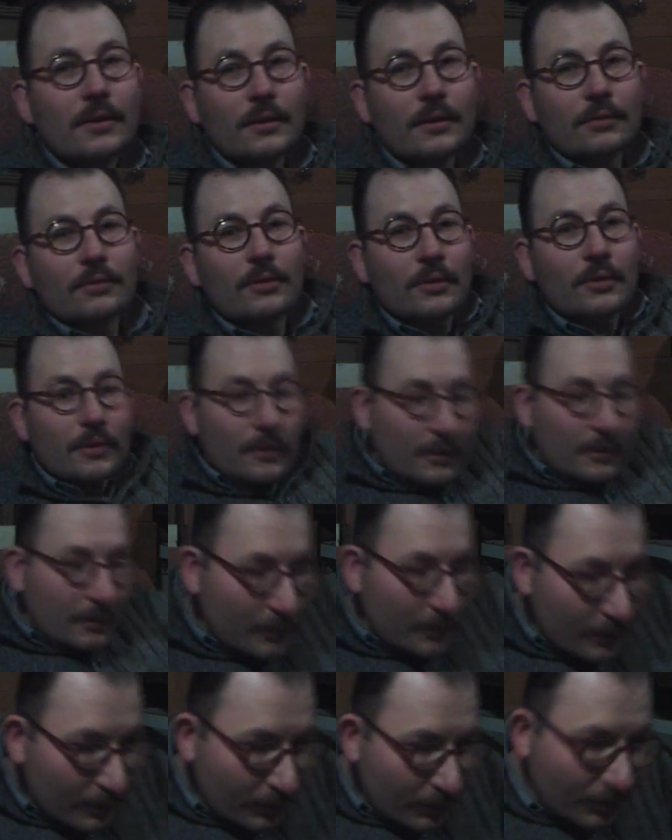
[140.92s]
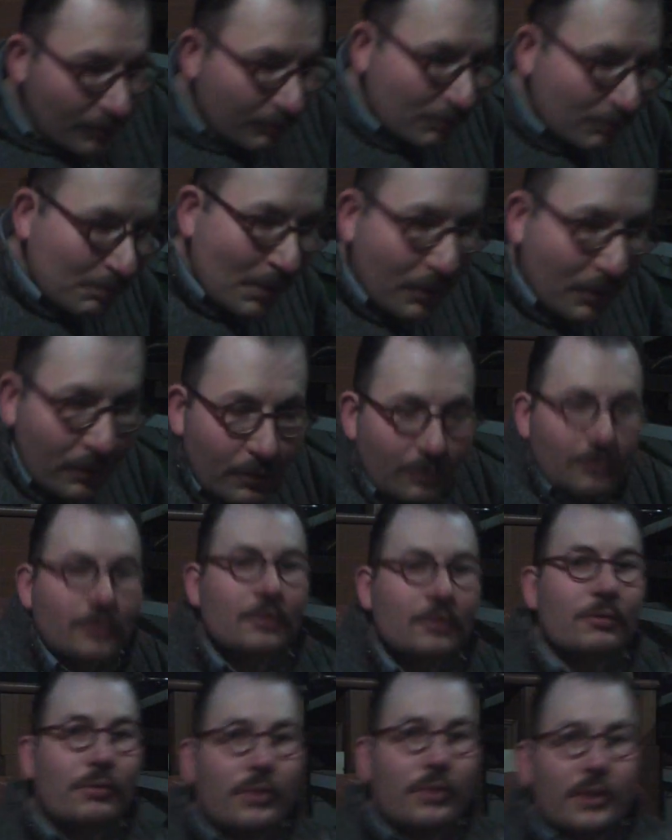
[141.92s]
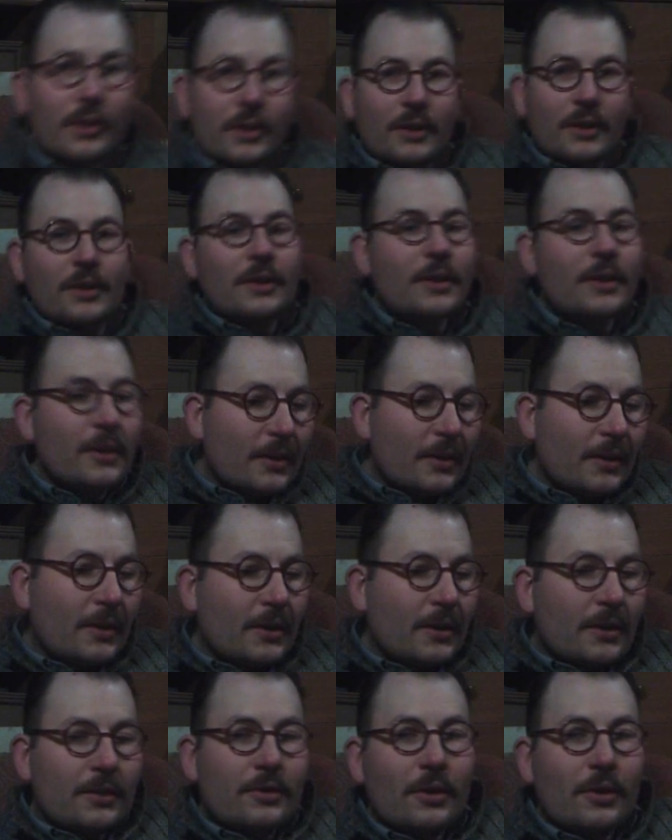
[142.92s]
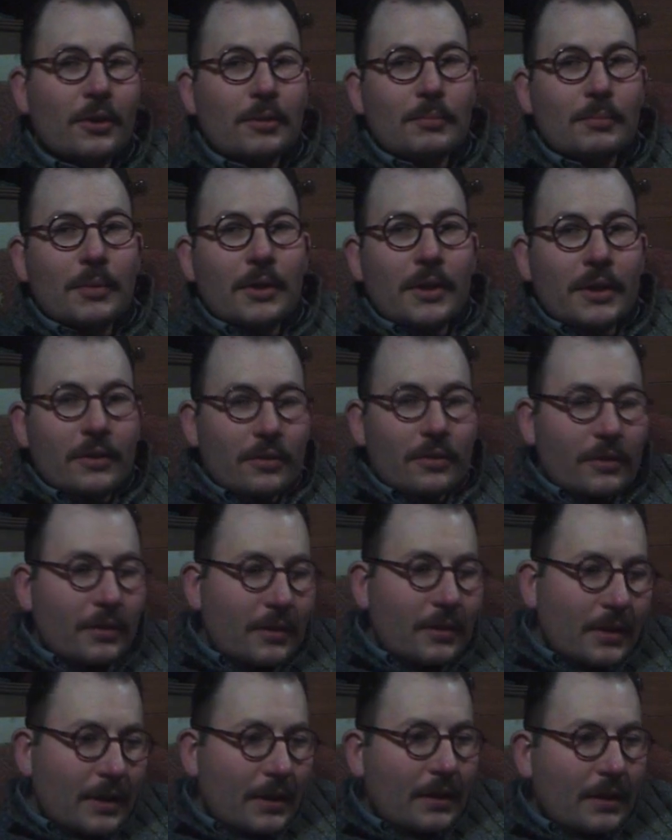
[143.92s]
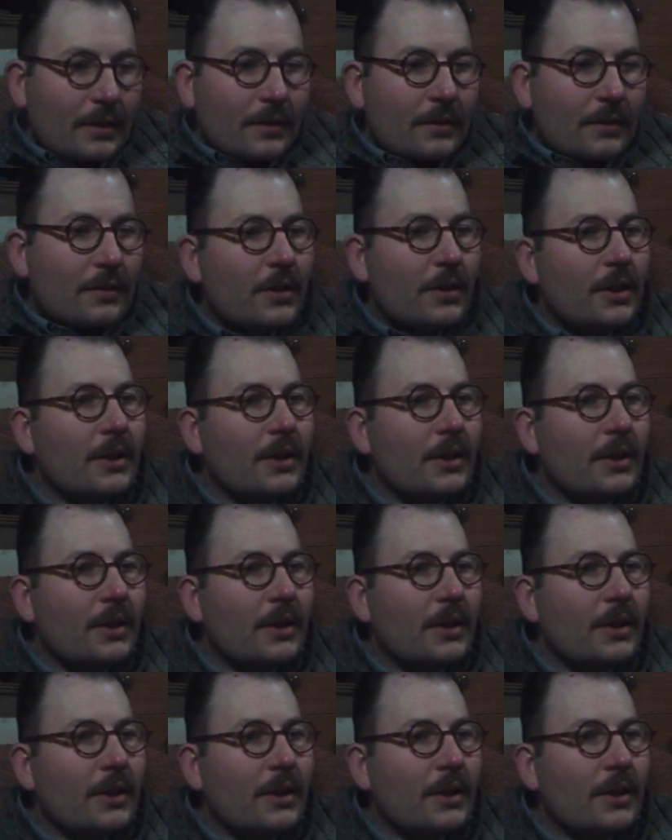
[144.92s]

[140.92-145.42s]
after several months of tongue bite and